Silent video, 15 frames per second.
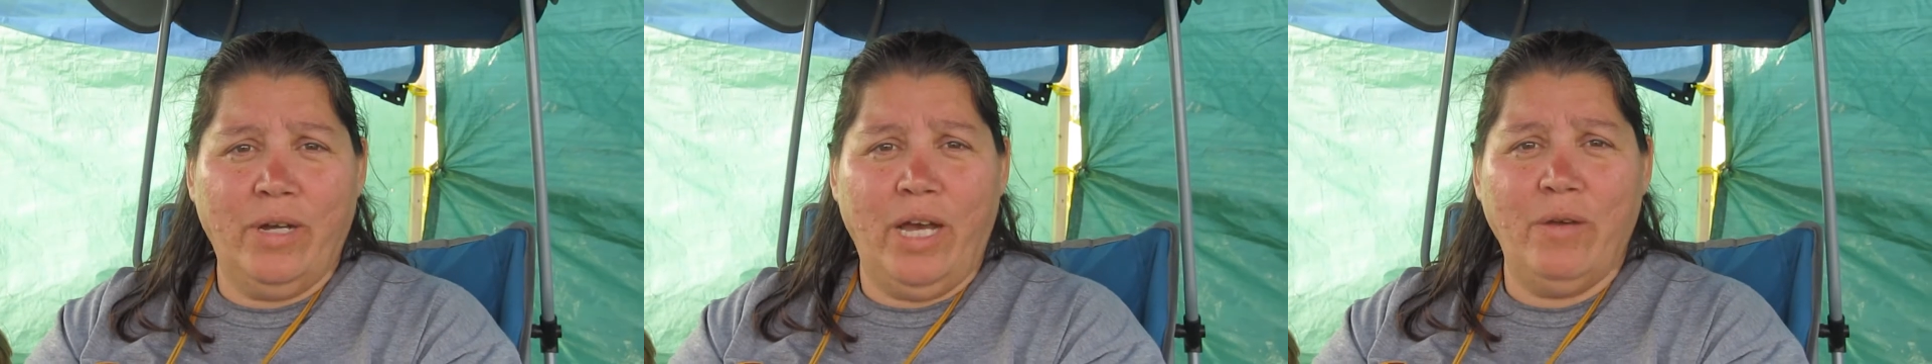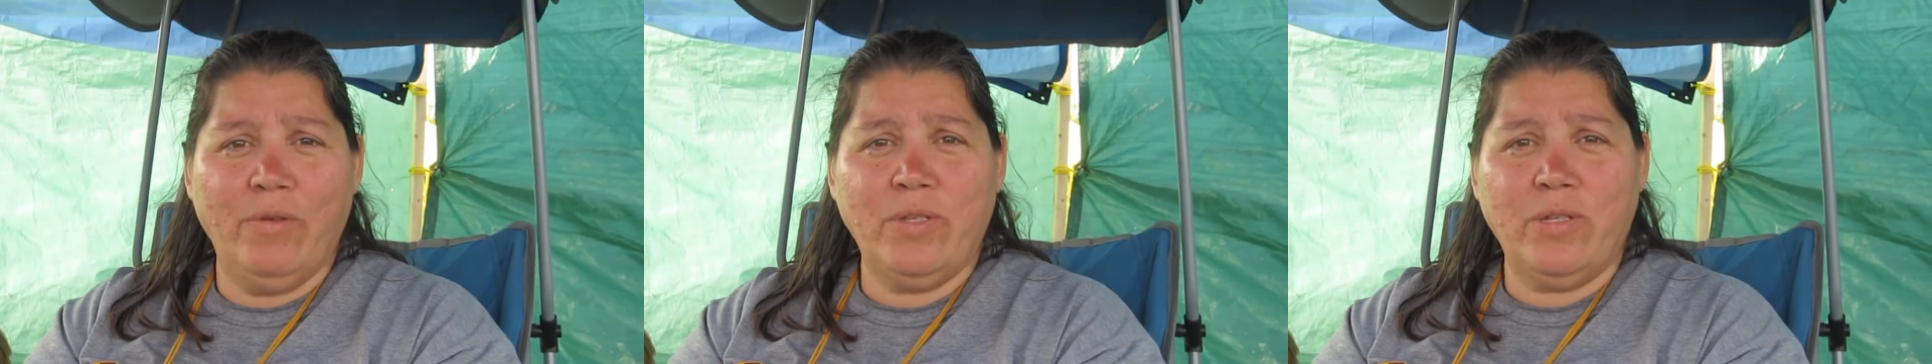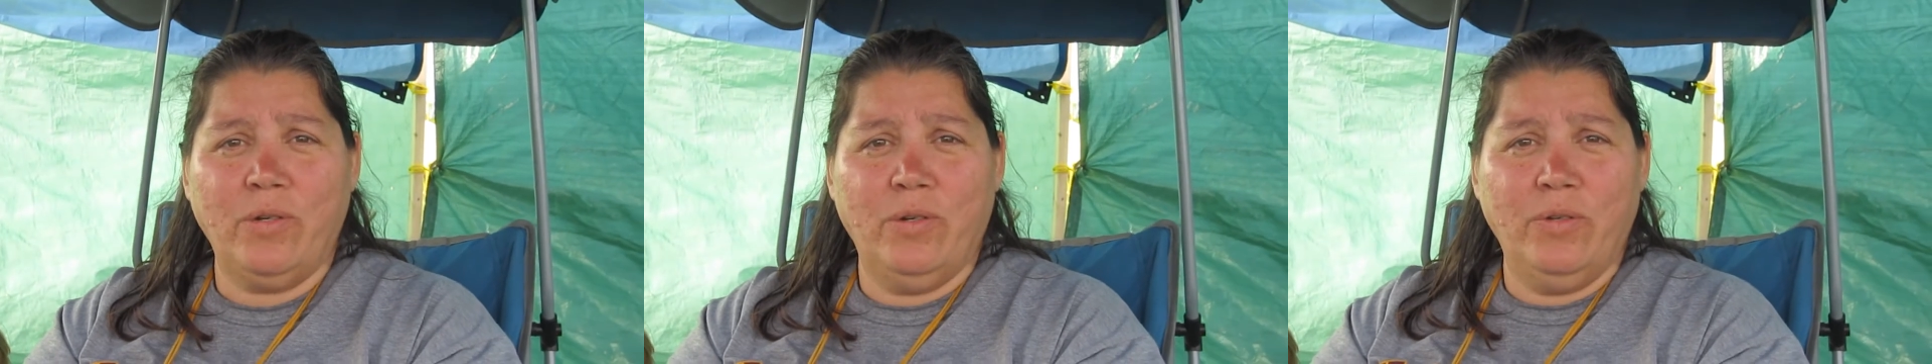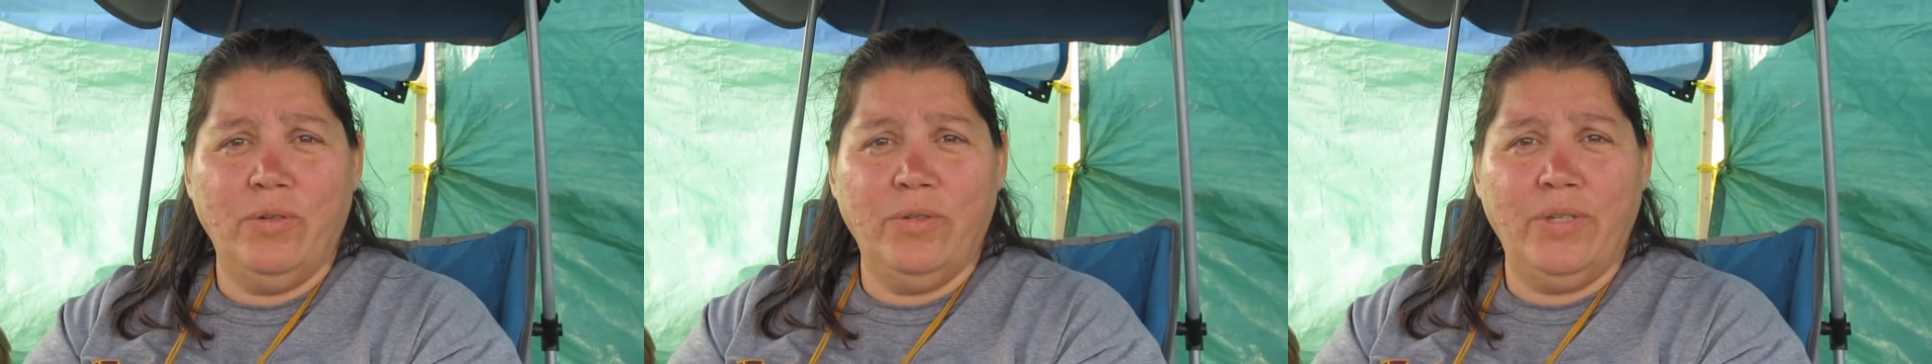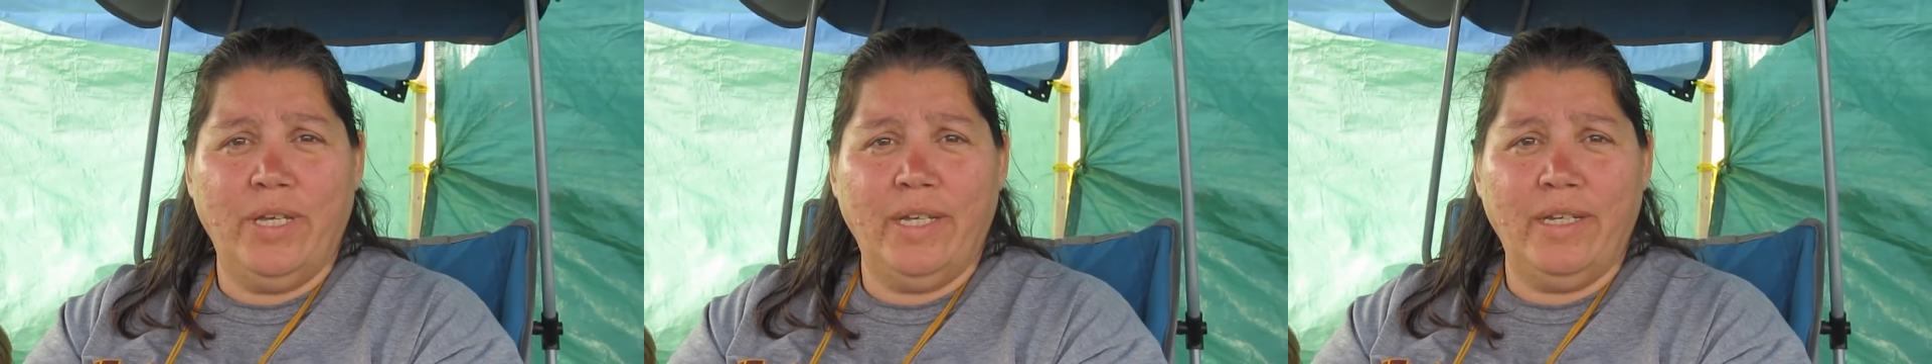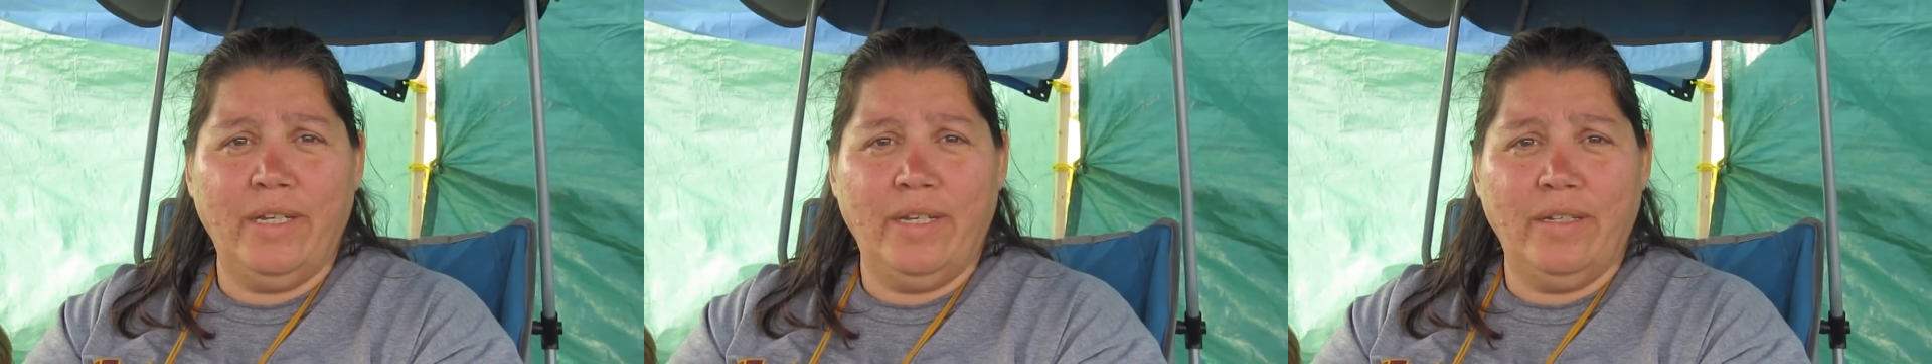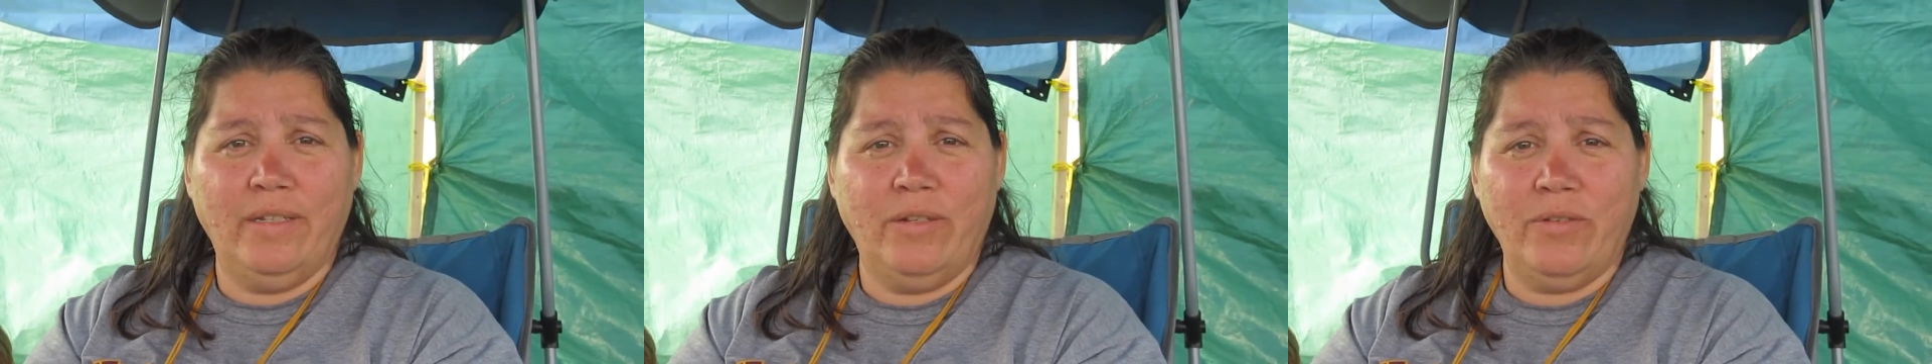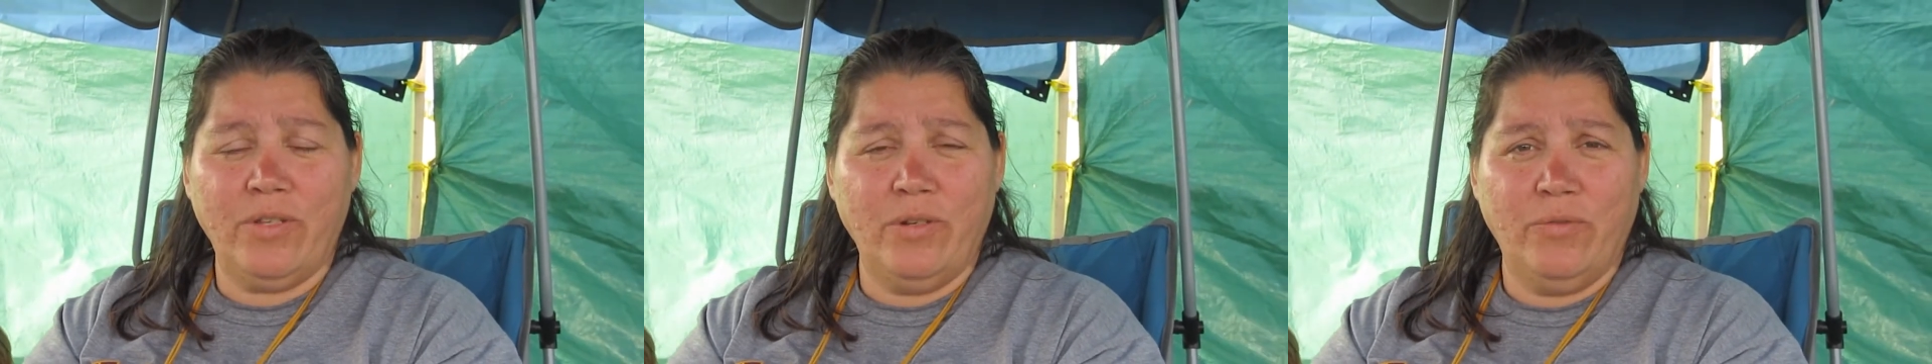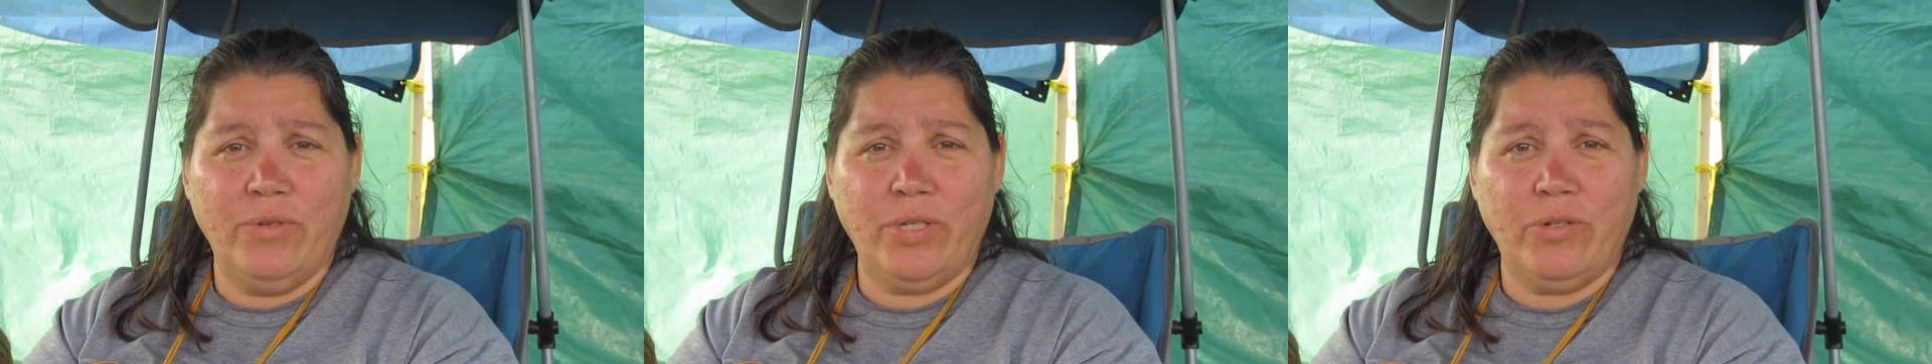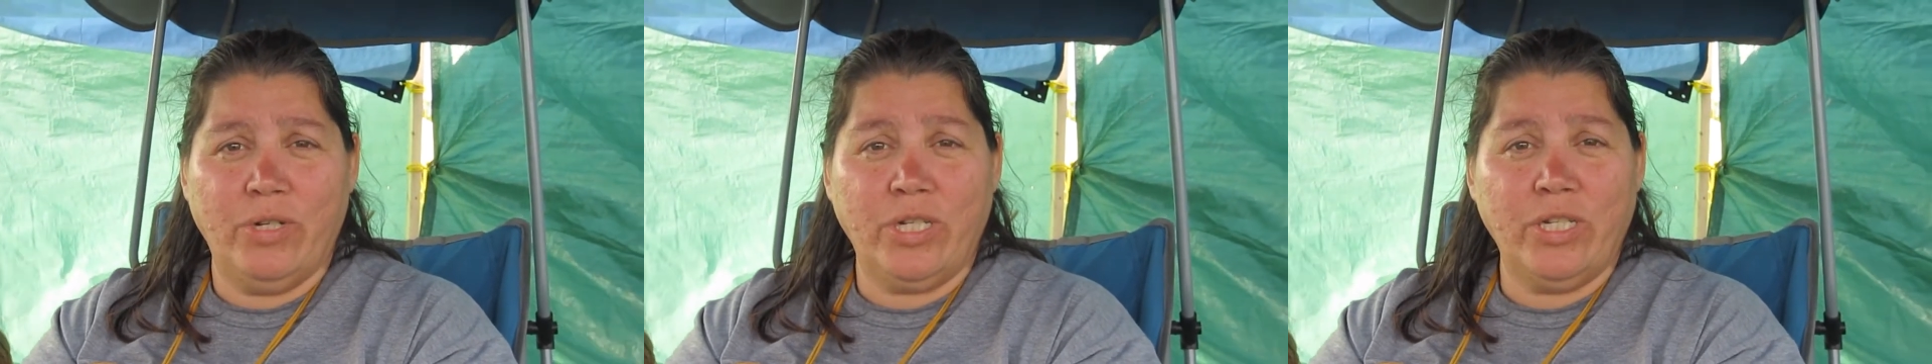was told that there's no
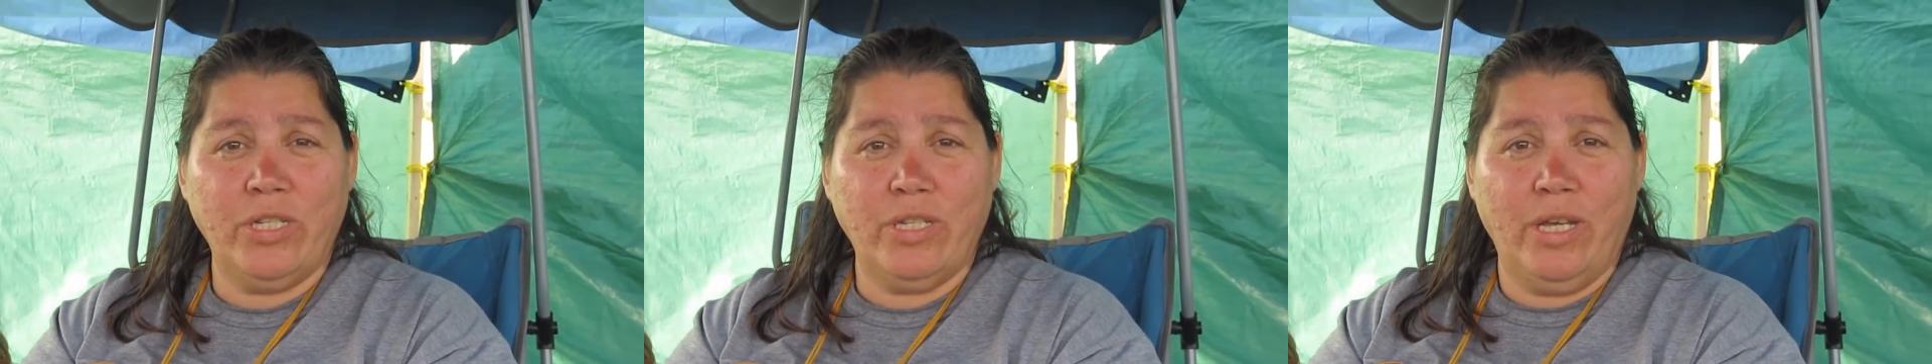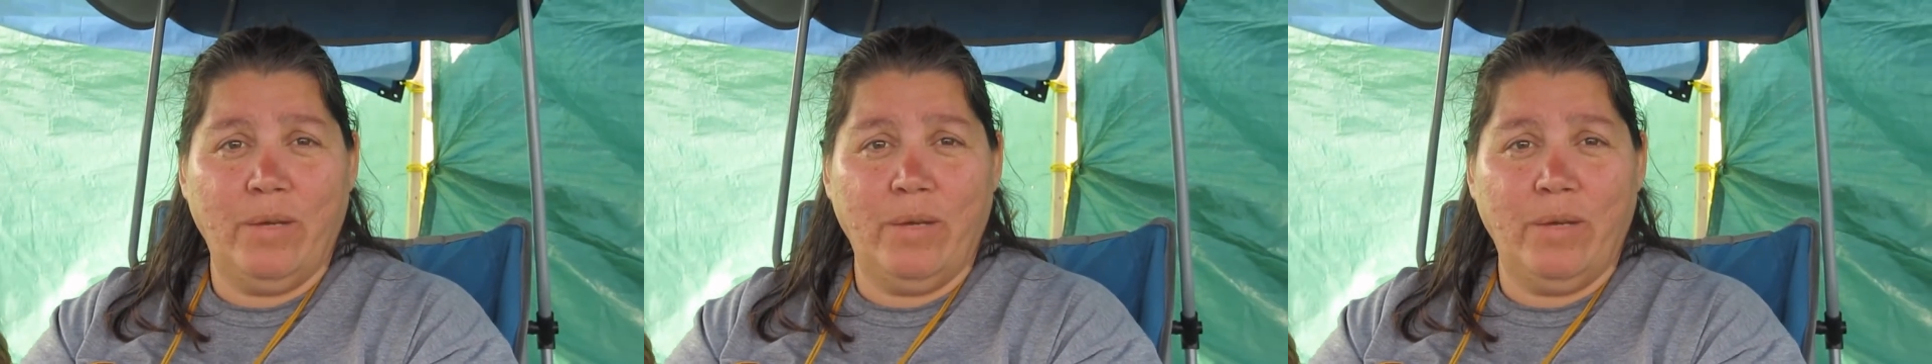restrictions